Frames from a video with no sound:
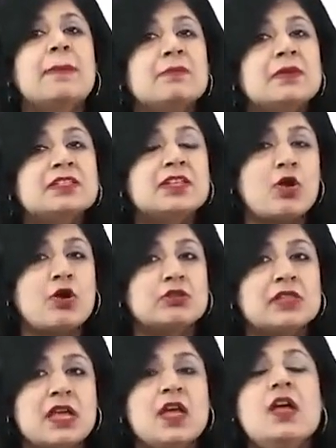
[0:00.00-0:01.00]
pigments
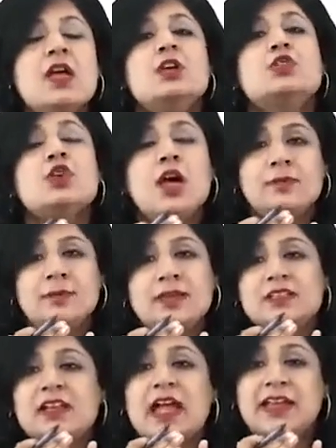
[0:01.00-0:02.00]
along the
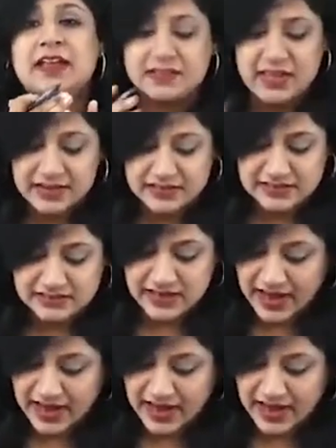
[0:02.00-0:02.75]
Scholbe's line, that is